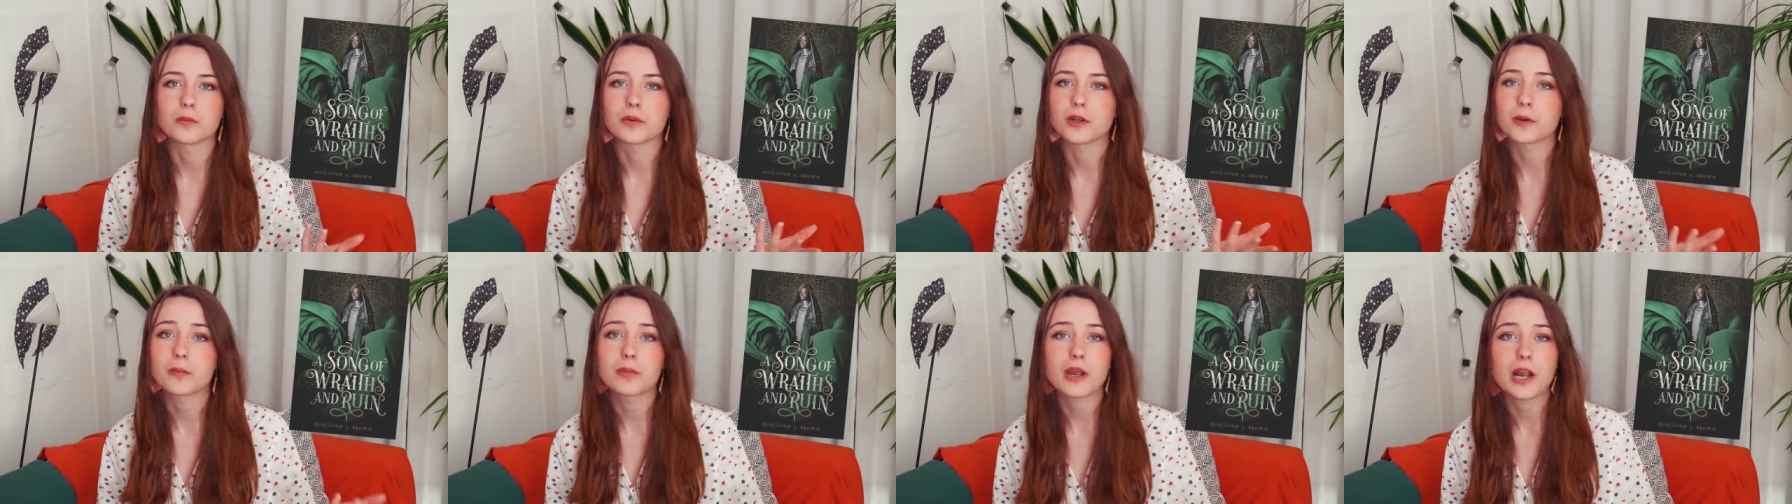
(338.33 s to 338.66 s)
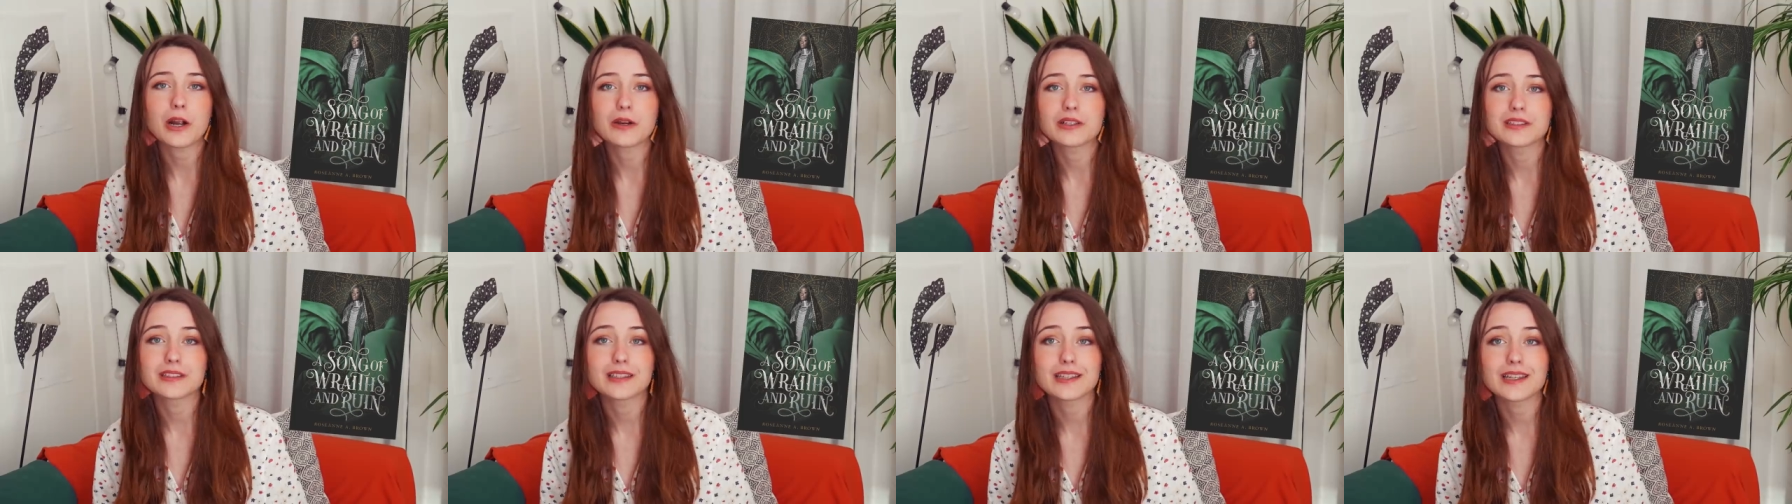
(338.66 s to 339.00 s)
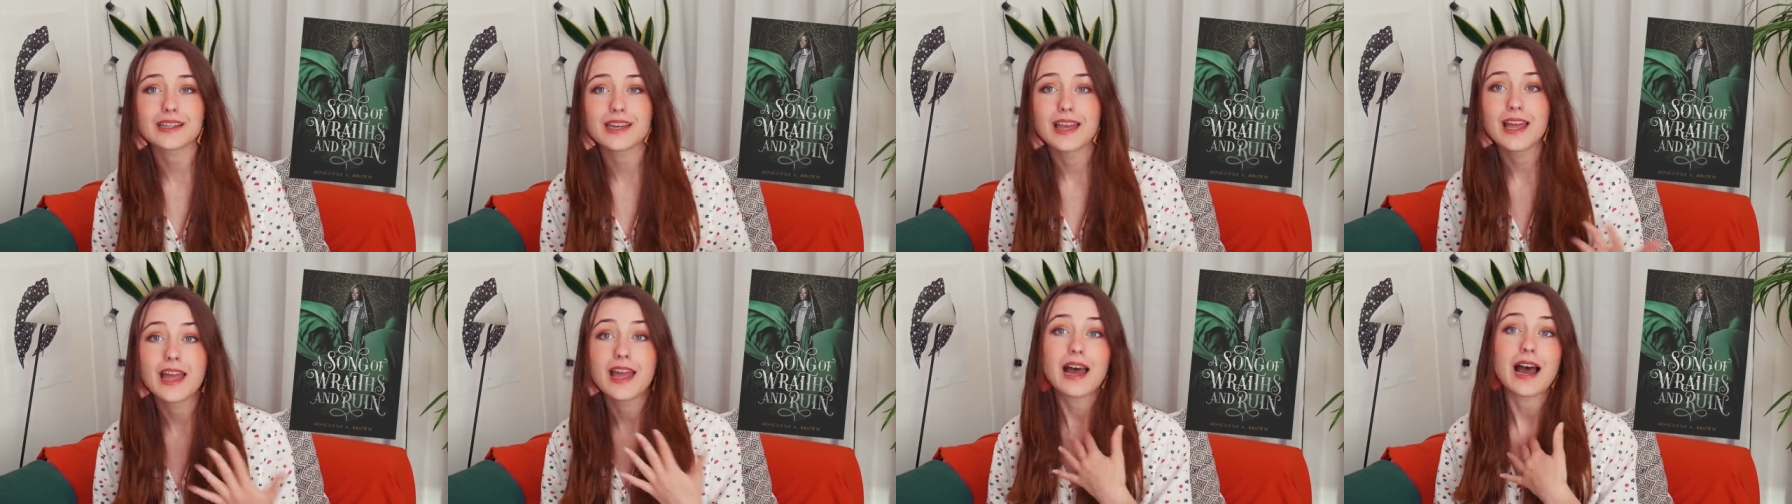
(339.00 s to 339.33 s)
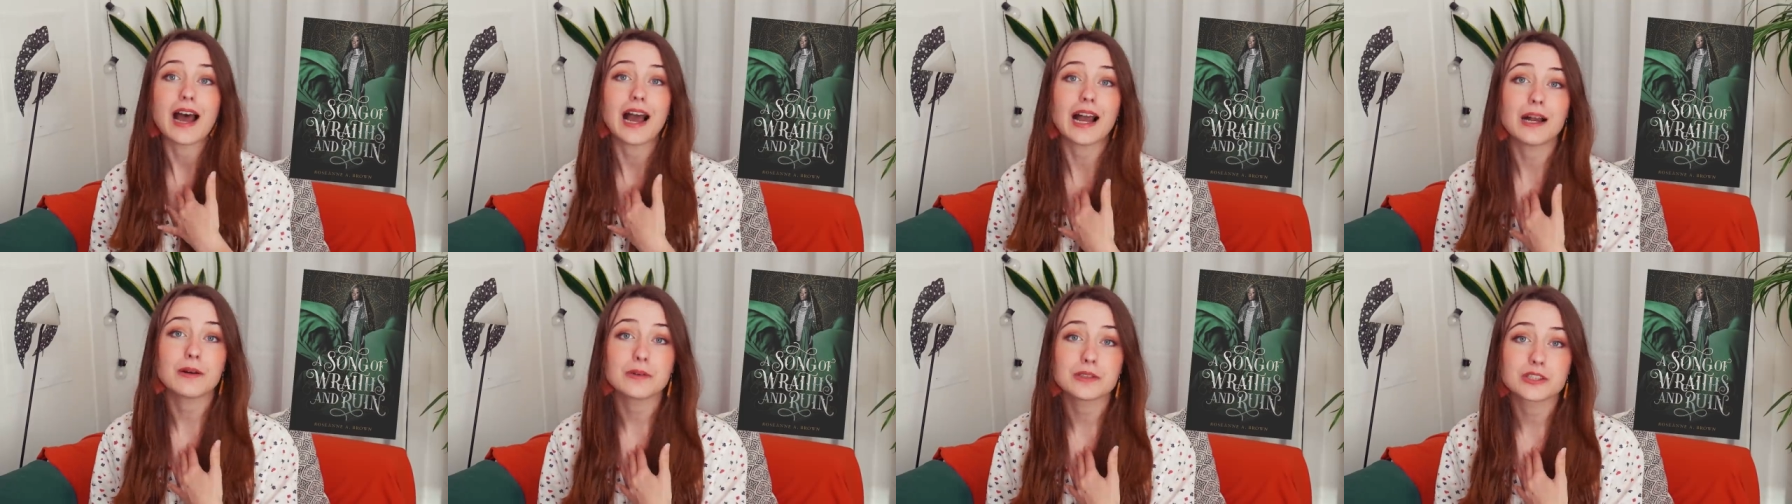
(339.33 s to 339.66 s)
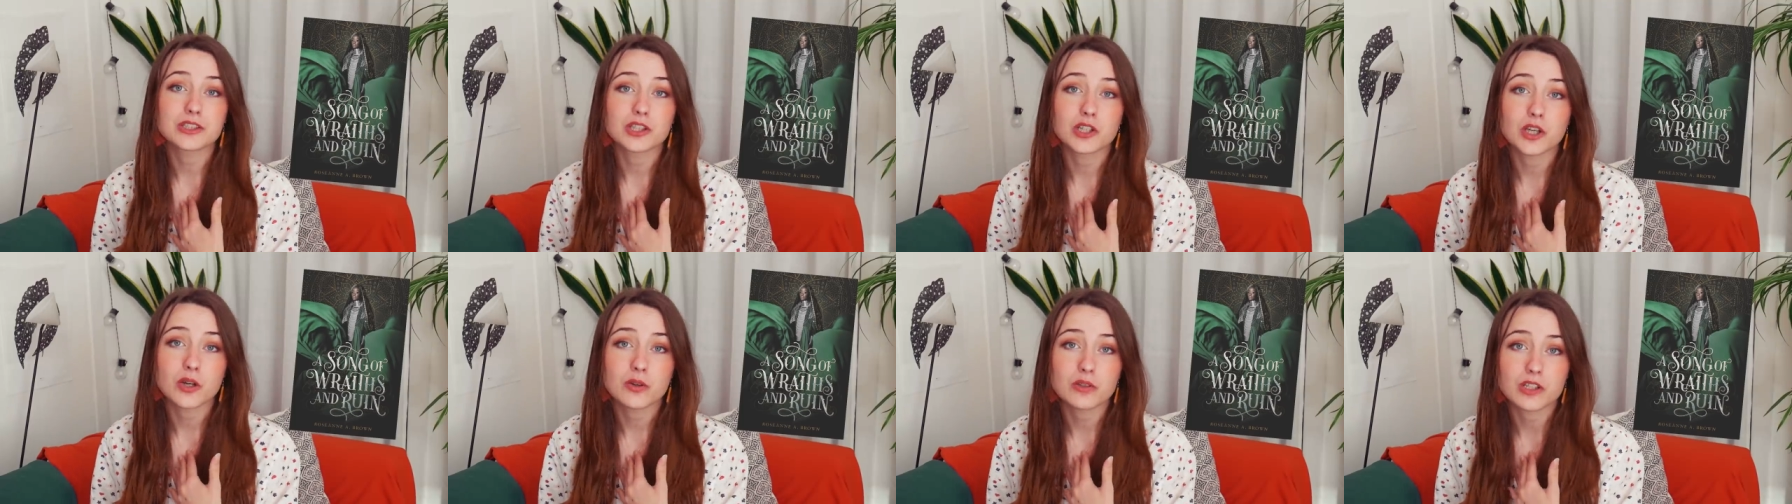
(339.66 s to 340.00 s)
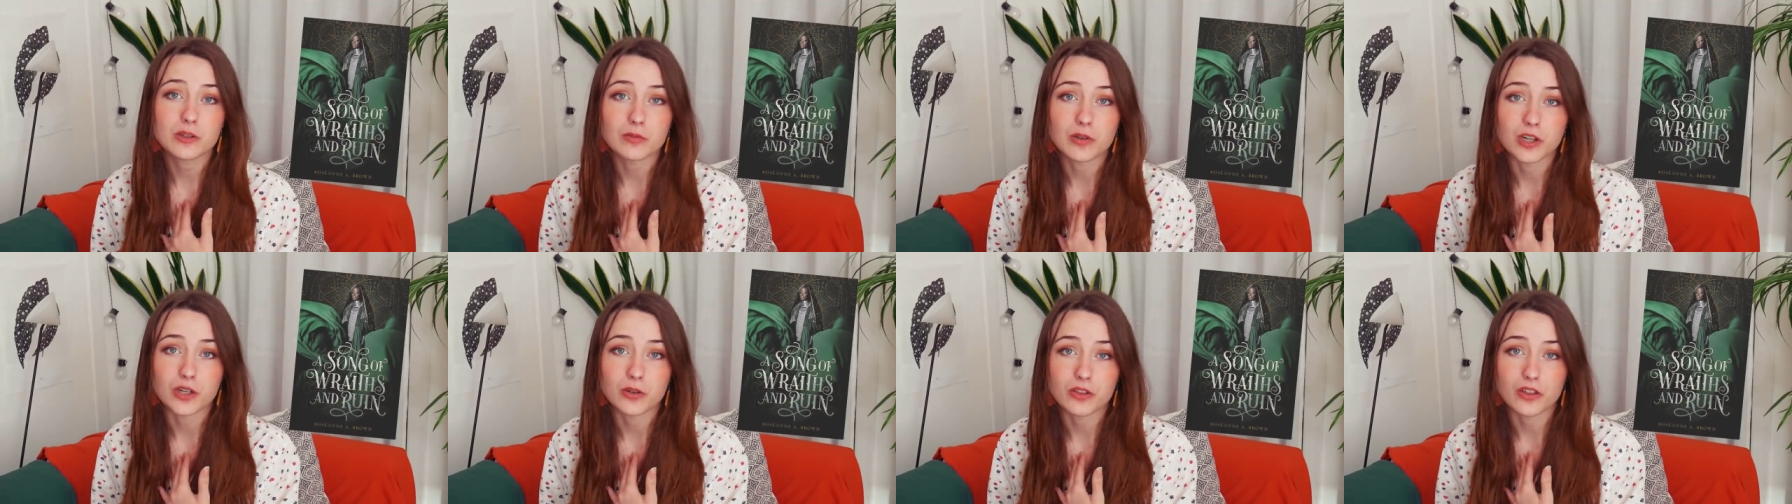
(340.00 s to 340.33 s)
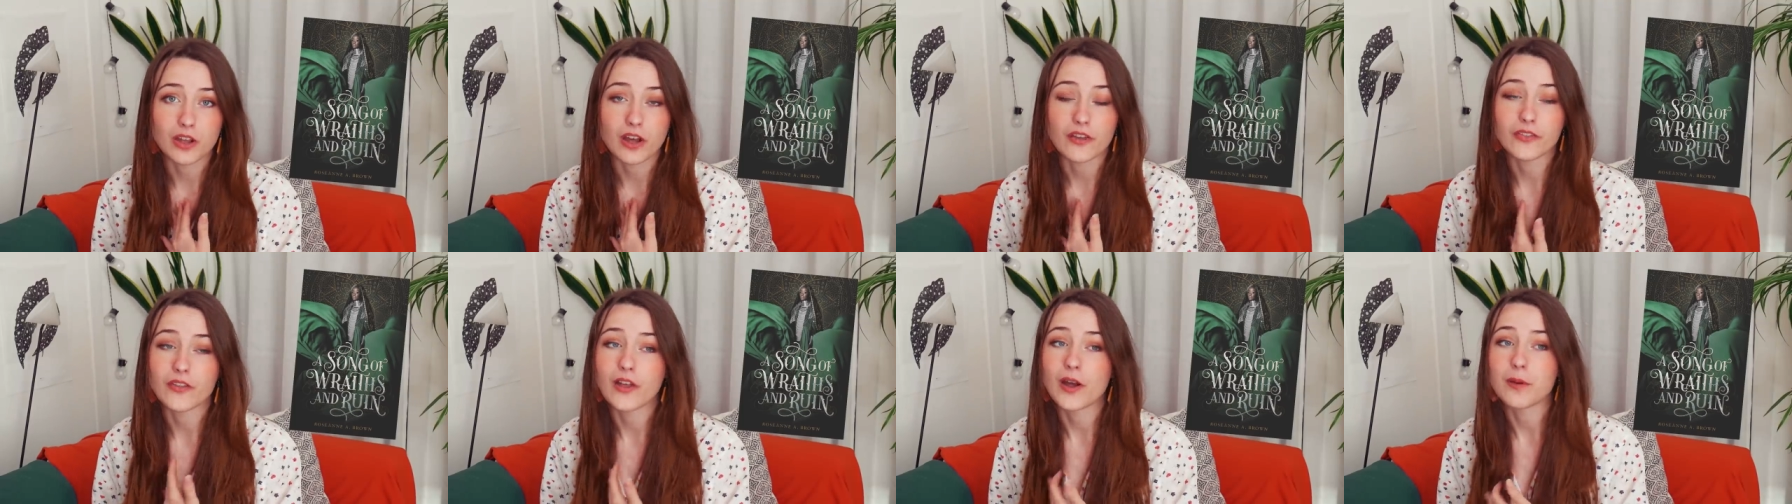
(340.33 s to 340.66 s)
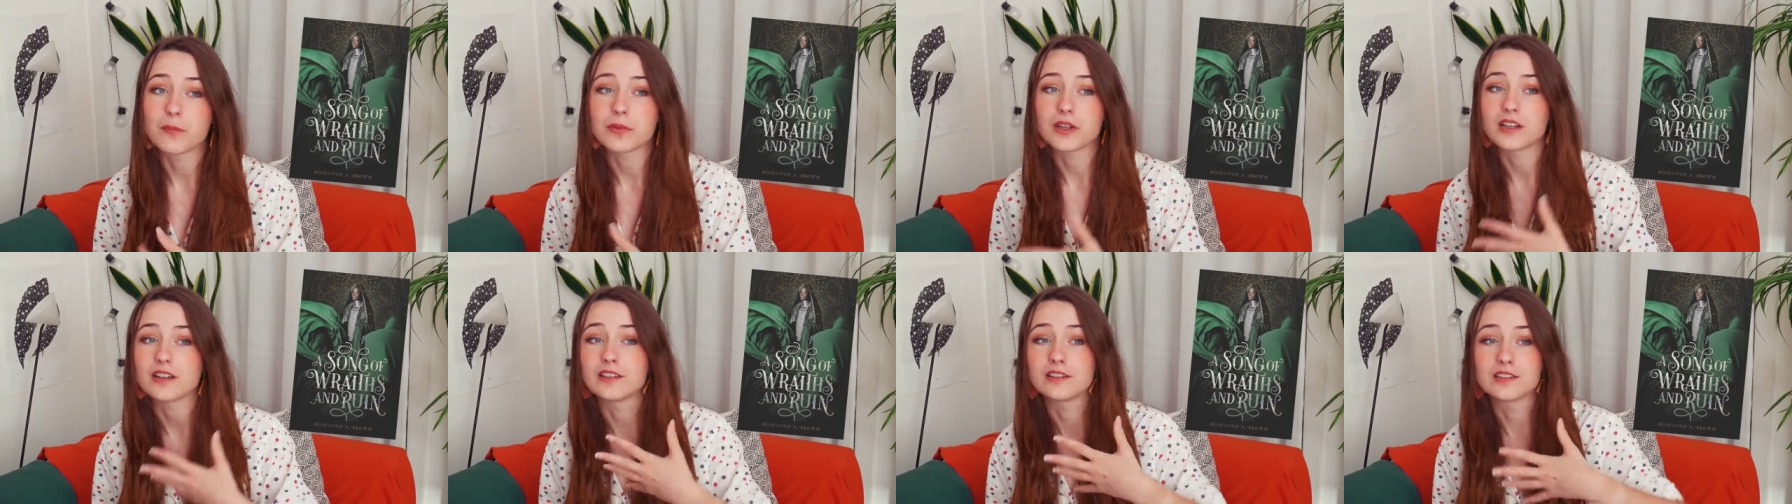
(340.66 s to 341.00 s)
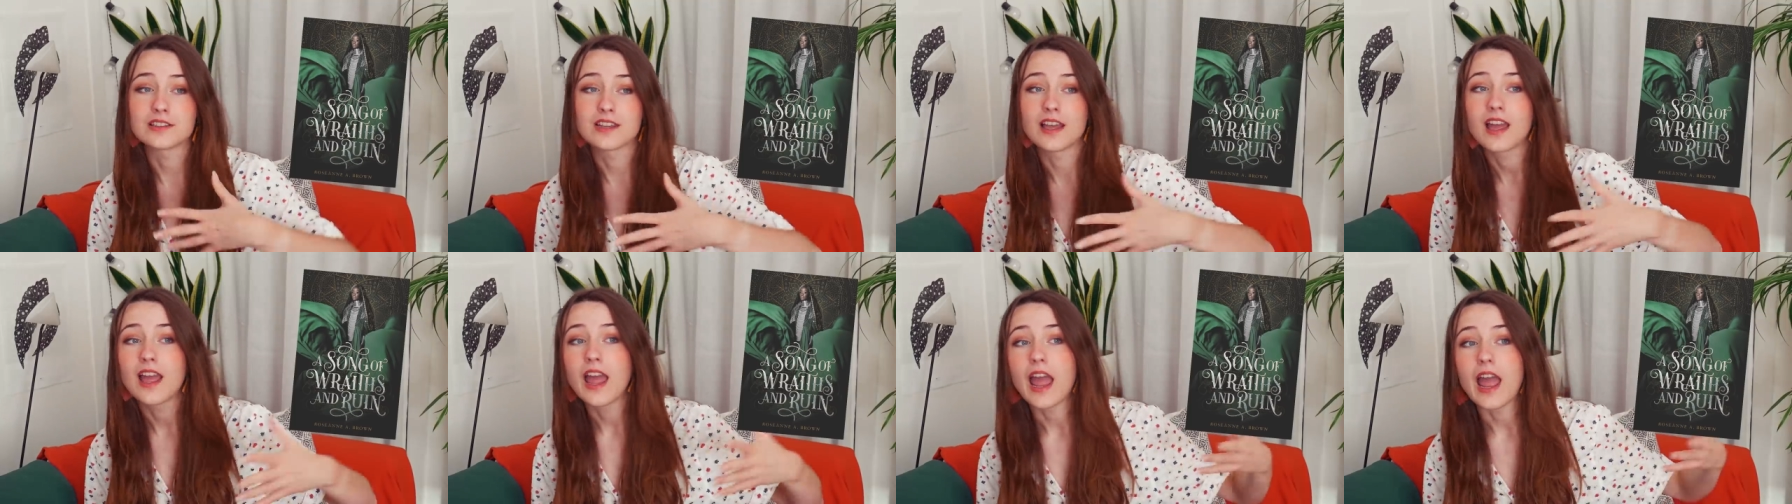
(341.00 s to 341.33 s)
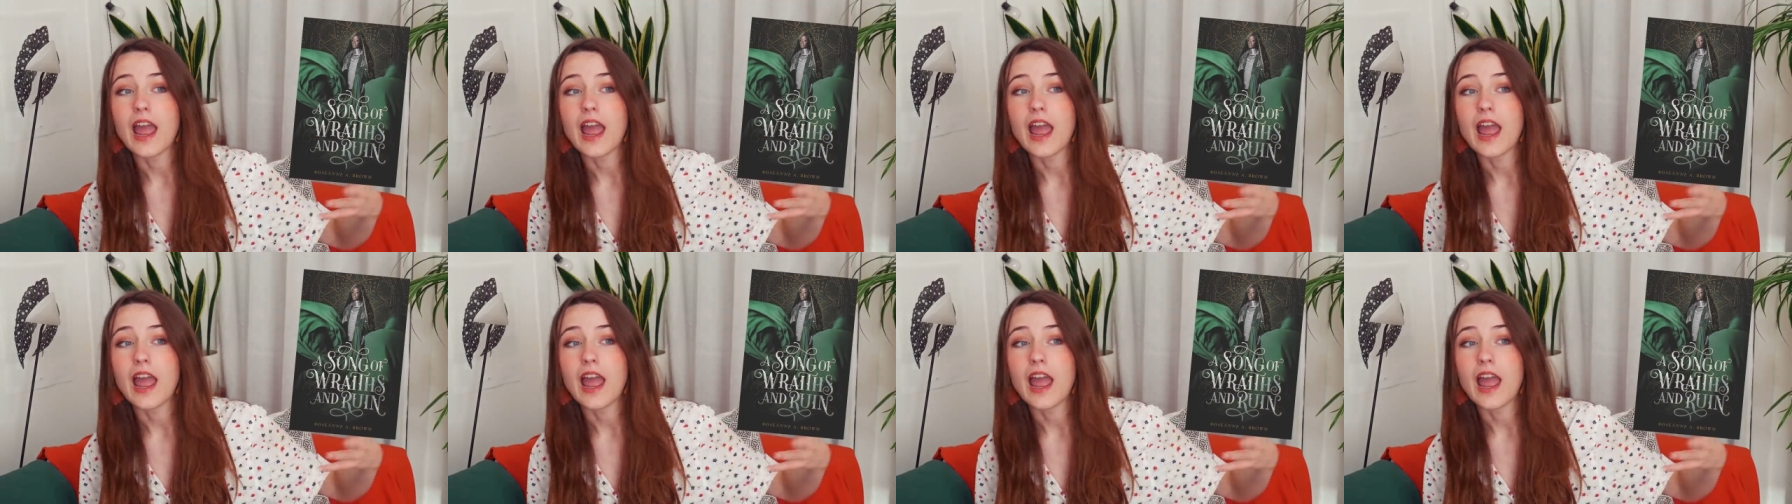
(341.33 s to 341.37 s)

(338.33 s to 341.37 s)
but apparently I was the only one who thought that because